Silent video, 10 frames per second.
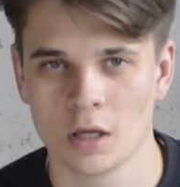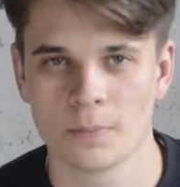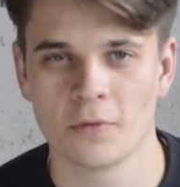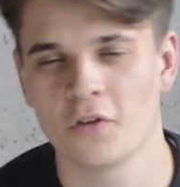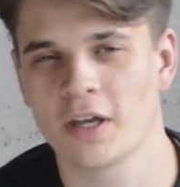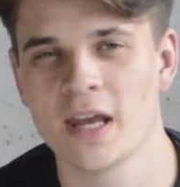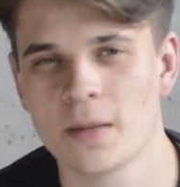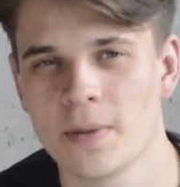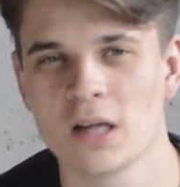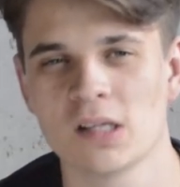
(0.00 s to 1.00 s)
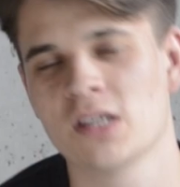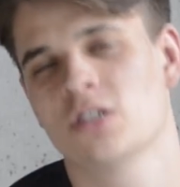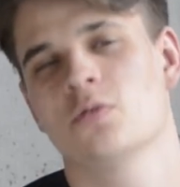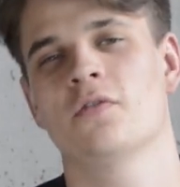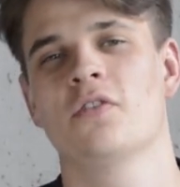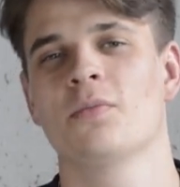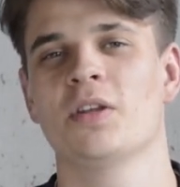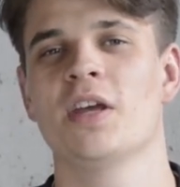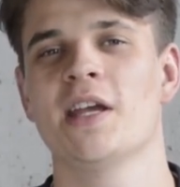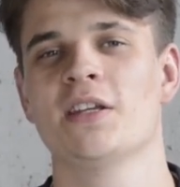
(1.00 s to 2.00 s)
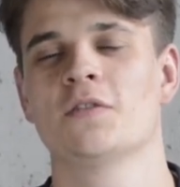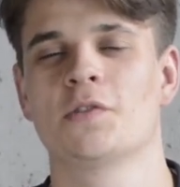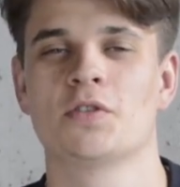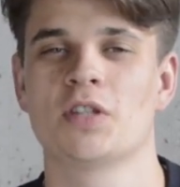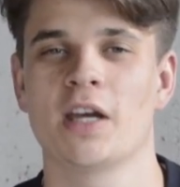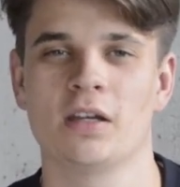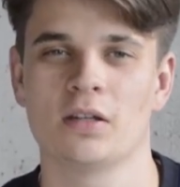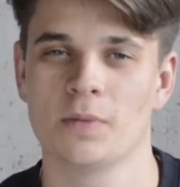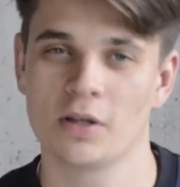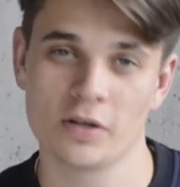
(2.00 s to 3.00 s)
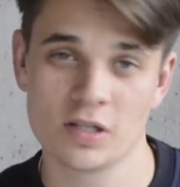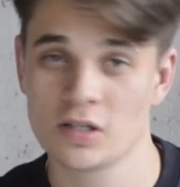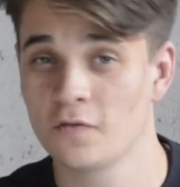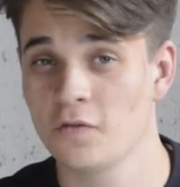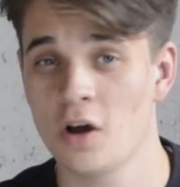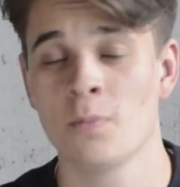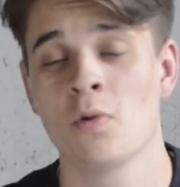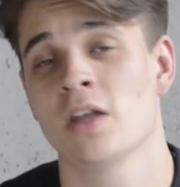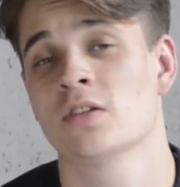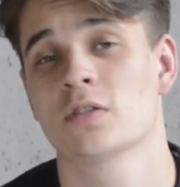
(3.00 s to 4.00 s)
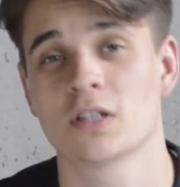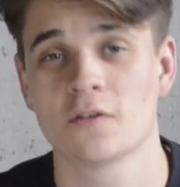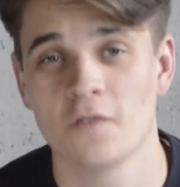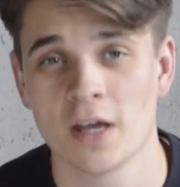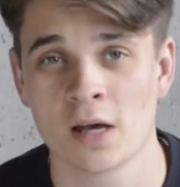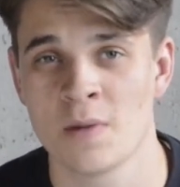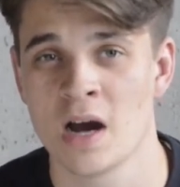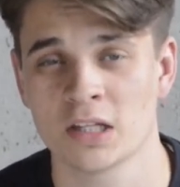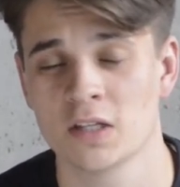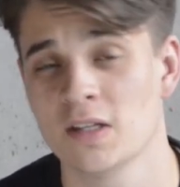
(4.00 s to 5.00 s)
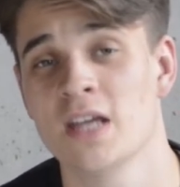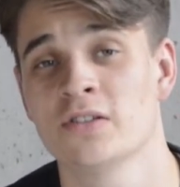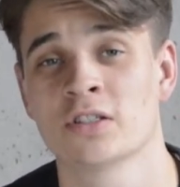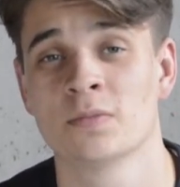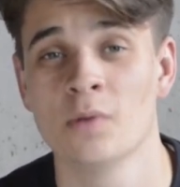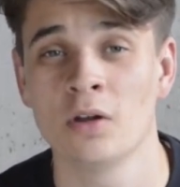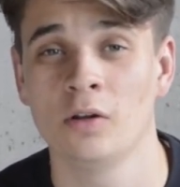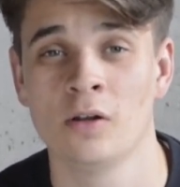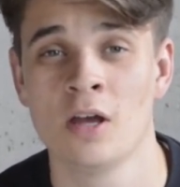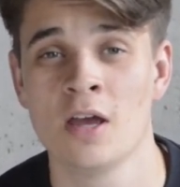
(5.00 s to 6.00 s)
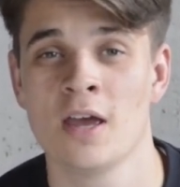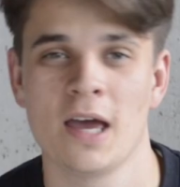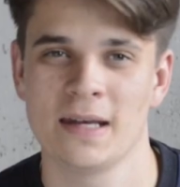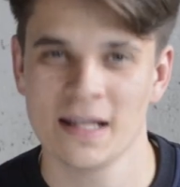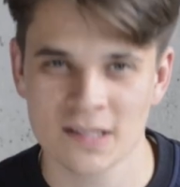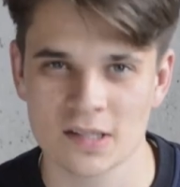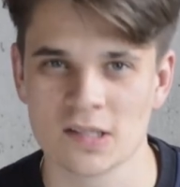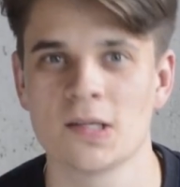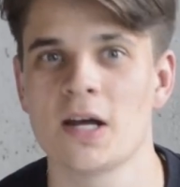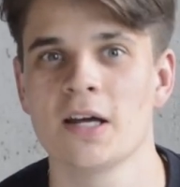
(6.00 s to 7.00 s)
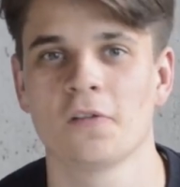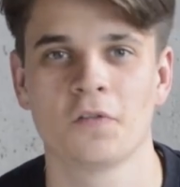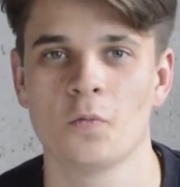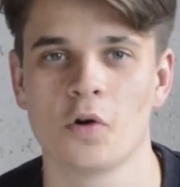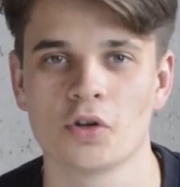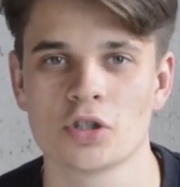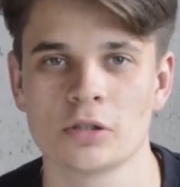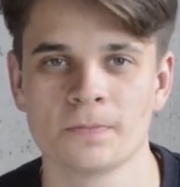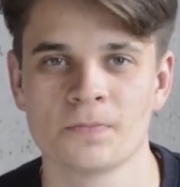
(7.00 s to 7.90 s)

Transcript: But forget about the history from the Datejust for a second, because there's a far more interesting thing about the Datejust model. That's the style of the watch.